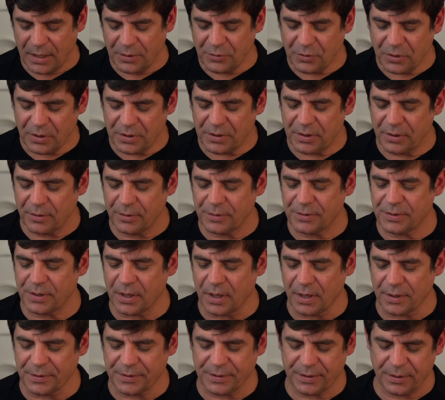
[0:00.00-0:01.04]
Introduce
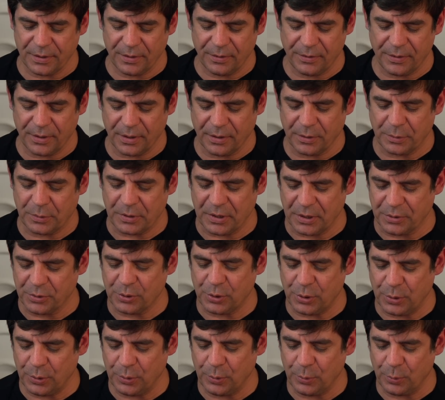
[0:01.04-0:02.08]
us to the, the
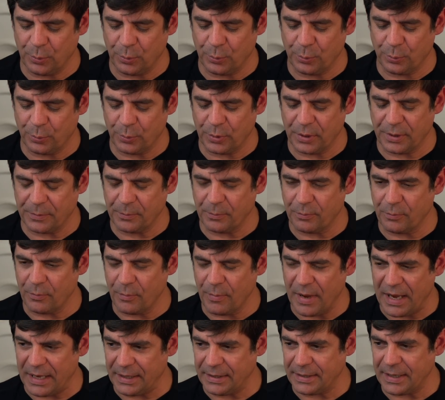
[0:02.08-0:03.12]
two
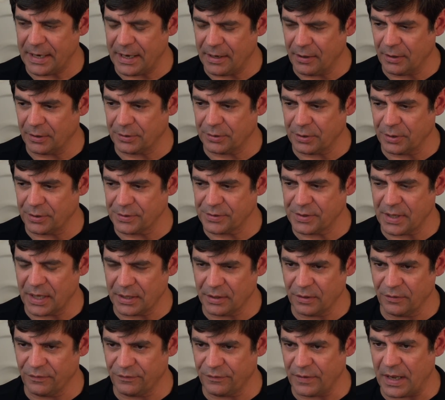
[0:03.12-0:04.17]
main characters that
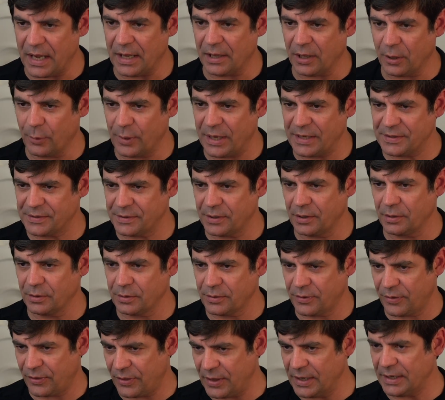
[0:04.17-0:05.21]
you follow as they're
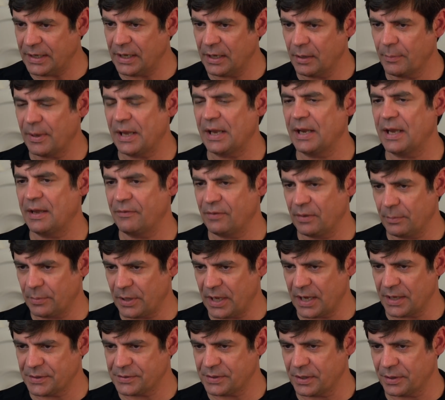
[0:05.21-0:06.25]
thinking about having
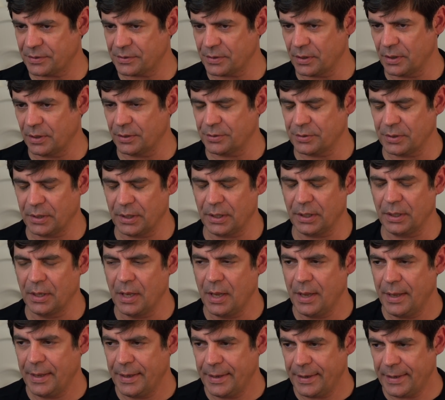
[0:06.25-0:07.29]
plastic surgery
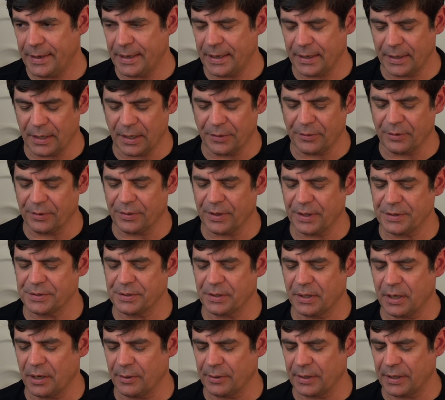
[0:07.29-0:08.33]
and other things
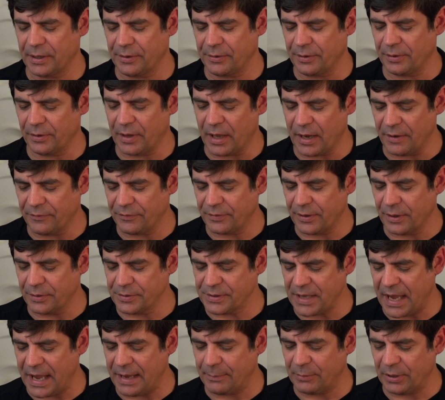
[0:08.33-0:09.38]
are going on in their life.
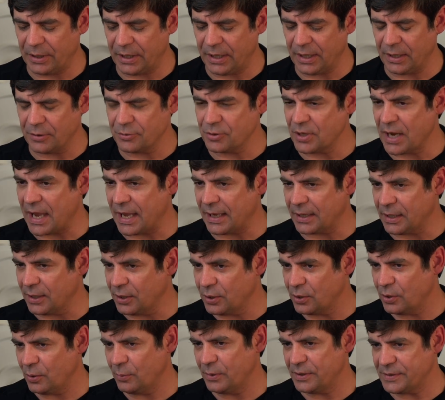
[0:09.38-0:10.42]
There's Emily and
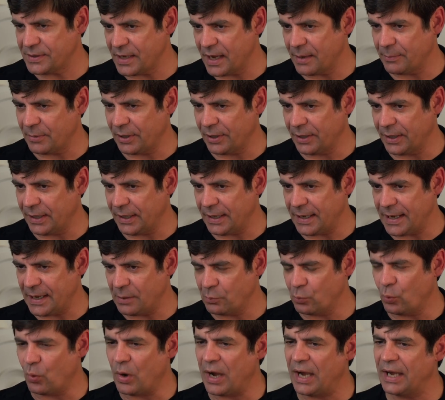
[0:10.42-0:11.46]
Jackie. Who is Emily
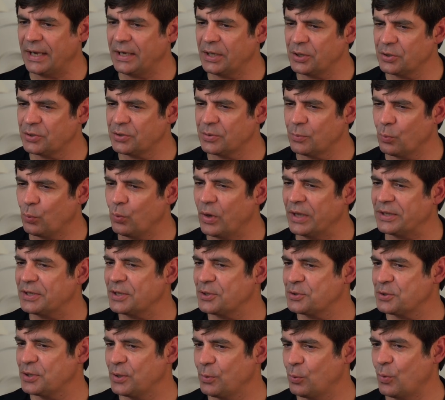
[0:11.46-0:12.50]
and why does she, what
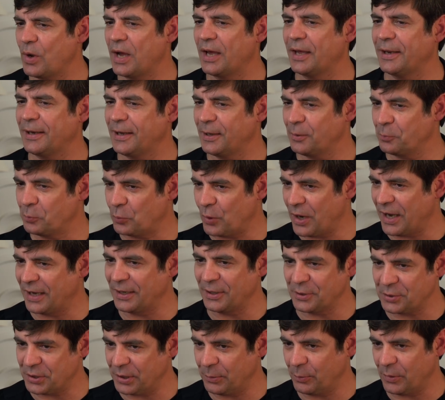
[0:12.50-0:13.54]
does she want and why
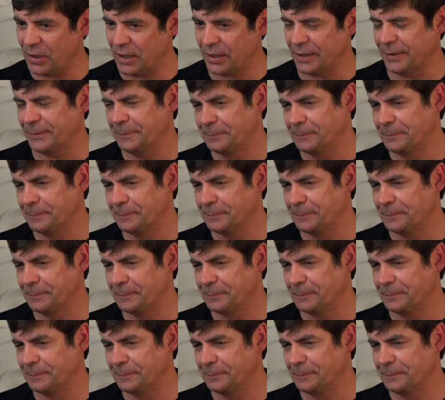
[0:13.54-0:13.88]
does she want